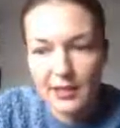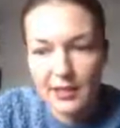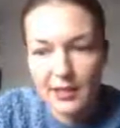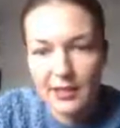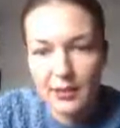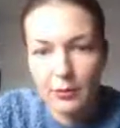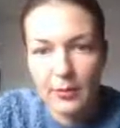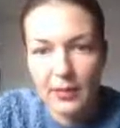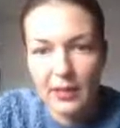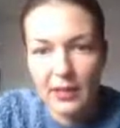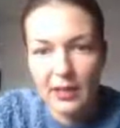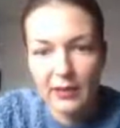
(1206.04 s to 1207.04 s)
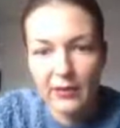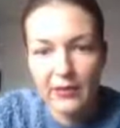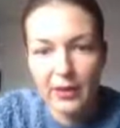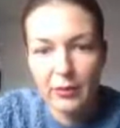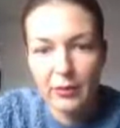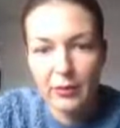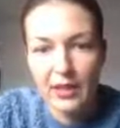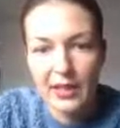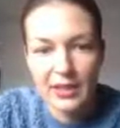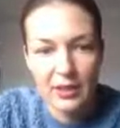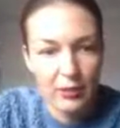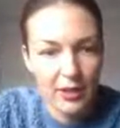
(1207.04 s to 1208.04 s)
There's so many like frequently
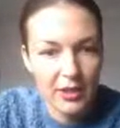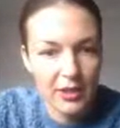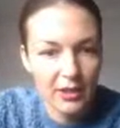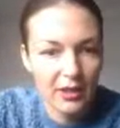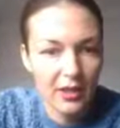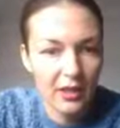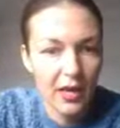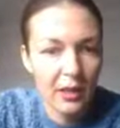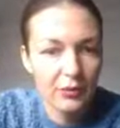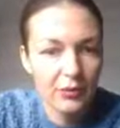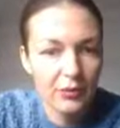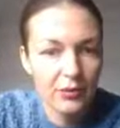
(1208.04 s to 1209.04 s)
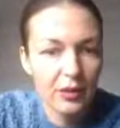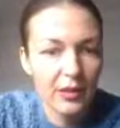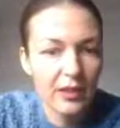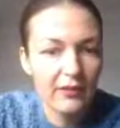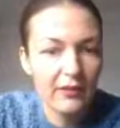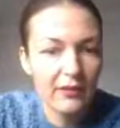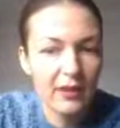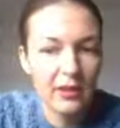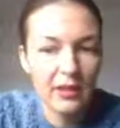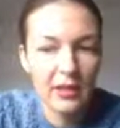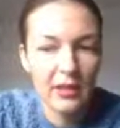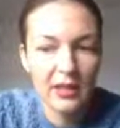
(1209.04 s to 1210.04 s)
asked questions here. I would strongly
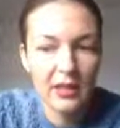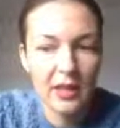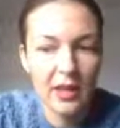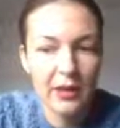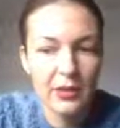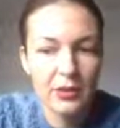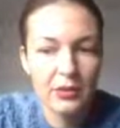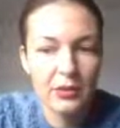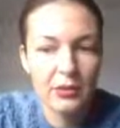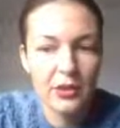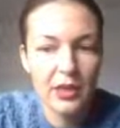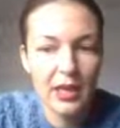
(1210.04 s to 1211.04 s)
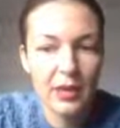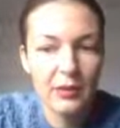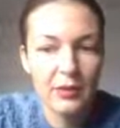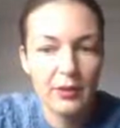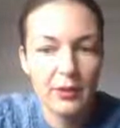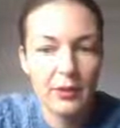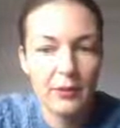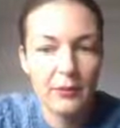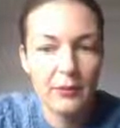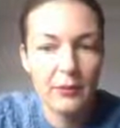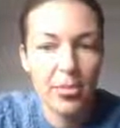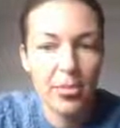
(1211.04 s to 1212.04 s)
uh, like encourage you to check out
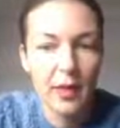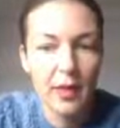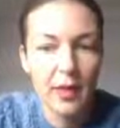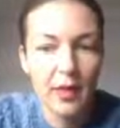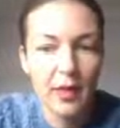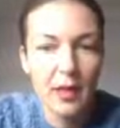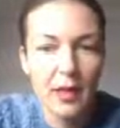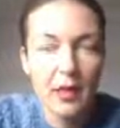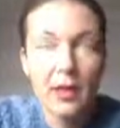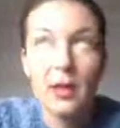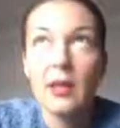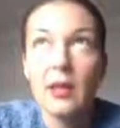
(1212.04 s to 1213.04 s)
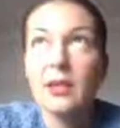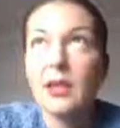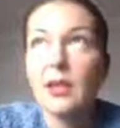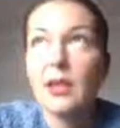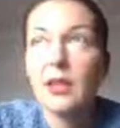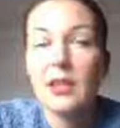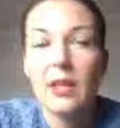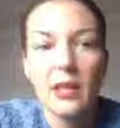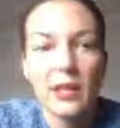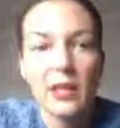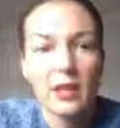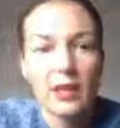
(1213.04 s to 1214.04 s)
the
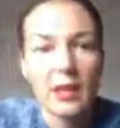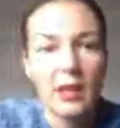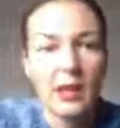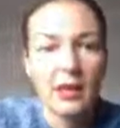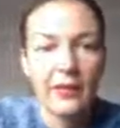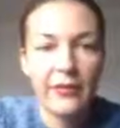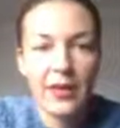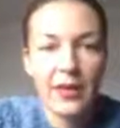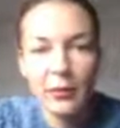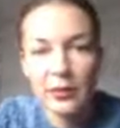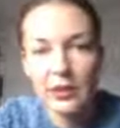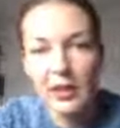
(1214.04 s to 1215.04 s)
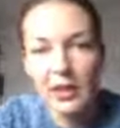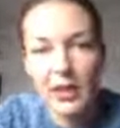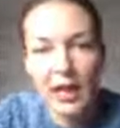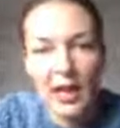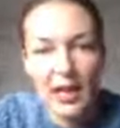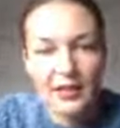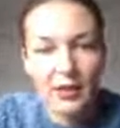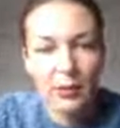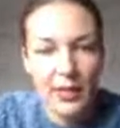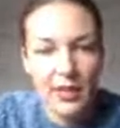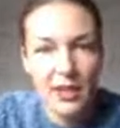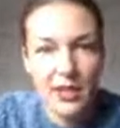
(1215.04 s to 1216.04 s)
DDD frequently asked
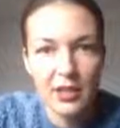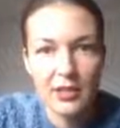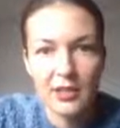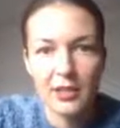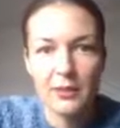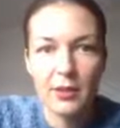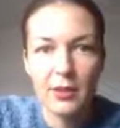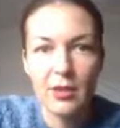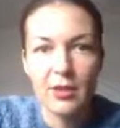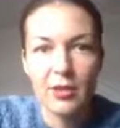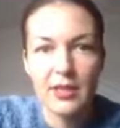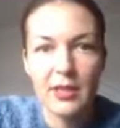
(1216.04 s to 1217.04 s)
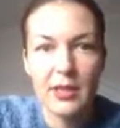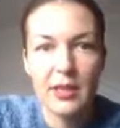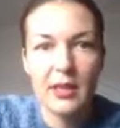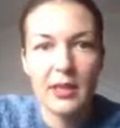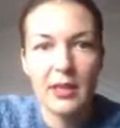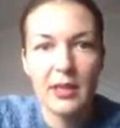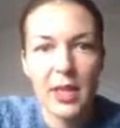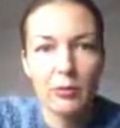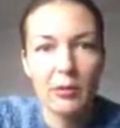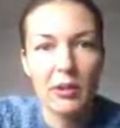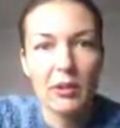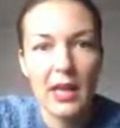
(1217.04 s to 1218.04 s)
questions because they they will